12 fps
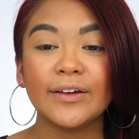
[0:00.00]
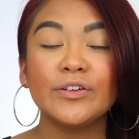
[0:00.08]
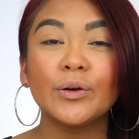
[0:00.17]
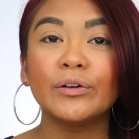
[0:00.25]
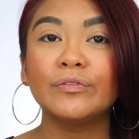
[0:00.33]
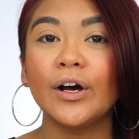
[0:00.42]
If
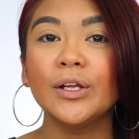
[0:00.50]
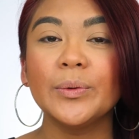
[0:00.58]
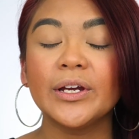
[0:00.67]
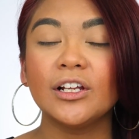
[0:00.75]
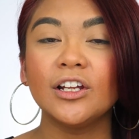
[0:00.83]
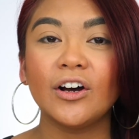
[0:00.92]
you are
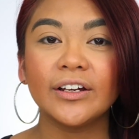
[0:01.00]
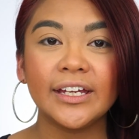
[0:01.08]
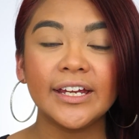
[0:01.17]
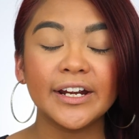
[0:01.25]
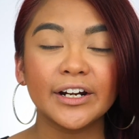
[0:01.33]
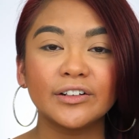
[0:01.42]
following along
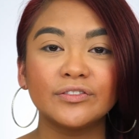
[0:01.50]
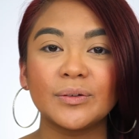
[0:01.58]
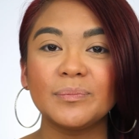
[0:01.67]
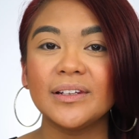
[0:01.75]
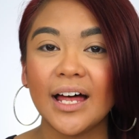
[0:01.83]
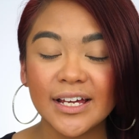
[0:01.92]
here
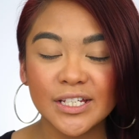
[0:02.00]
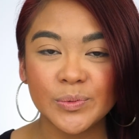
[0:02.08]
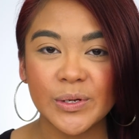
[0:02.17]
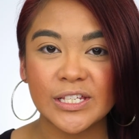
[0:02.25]
from last